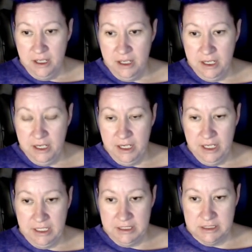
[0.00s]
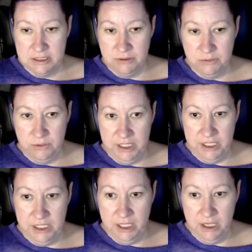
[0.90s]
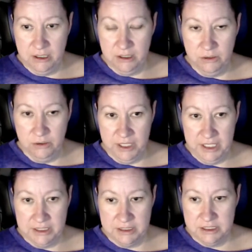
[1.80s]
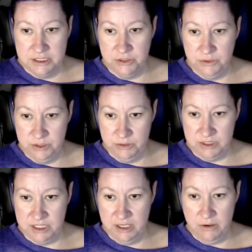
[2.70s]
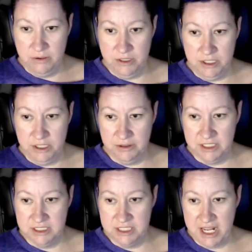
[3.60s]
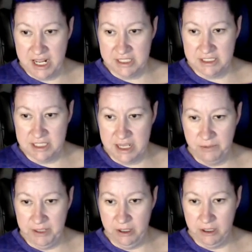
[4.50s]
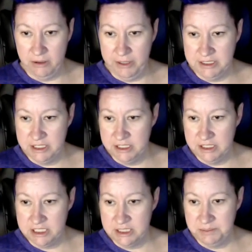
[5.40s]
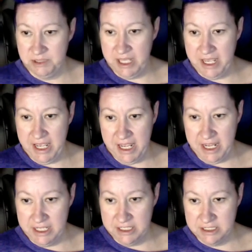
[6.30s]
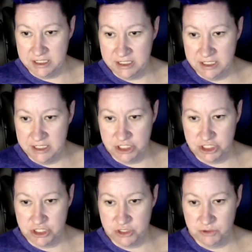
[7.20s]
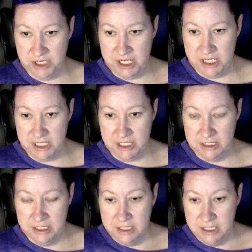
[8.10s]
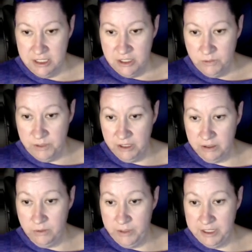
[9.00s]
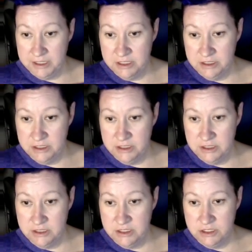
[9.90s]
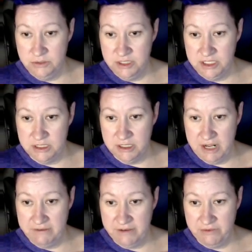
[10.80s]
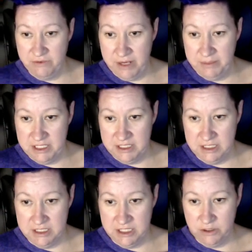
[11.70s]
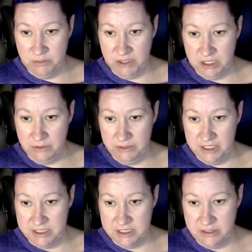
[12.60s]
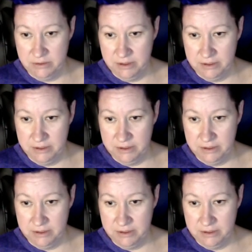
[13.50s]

And we are going to use the owner. The text that we are going to display is this string. We are going to do this on every frame. This needs to go below this, though.